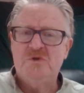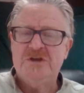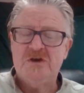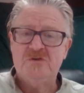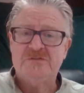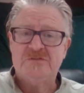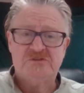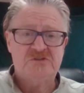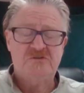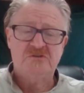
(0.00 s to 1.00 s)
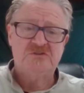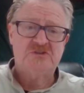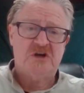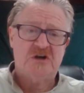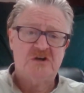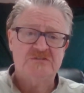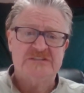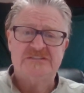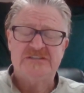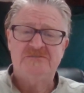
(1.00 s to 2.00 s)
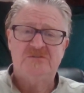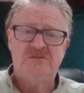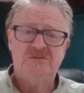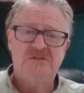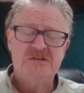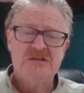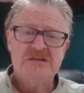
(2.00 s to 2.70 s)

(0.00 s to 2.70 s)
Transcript: we know that the suitors are deceitful,